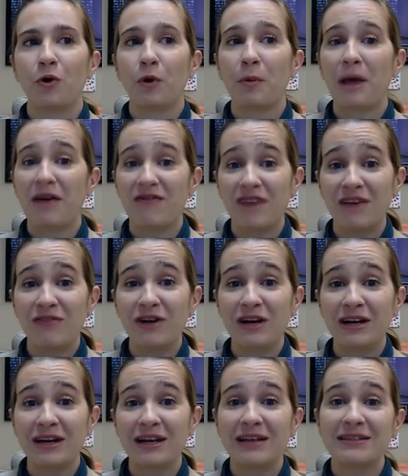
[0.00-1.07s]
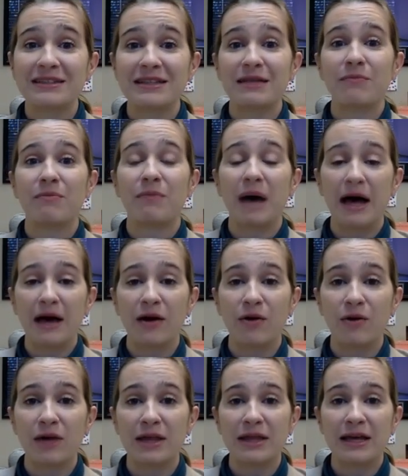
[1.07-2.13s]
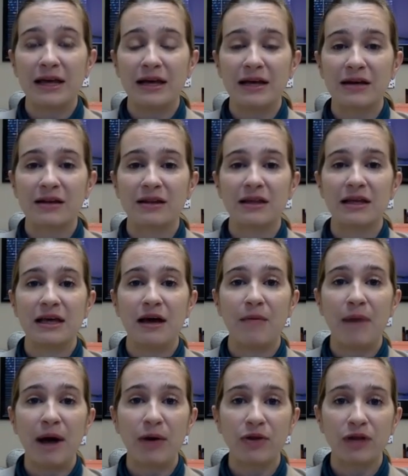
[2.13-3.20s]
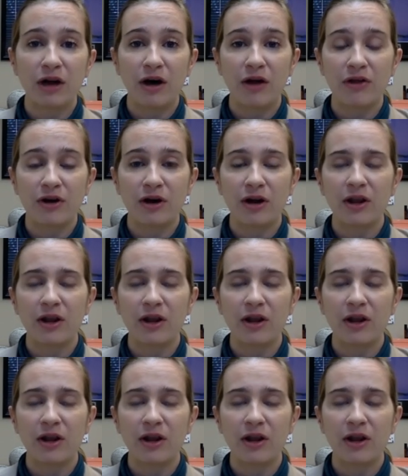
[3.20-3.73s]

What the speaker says: Or my favorite is the bio at the end, the about the author.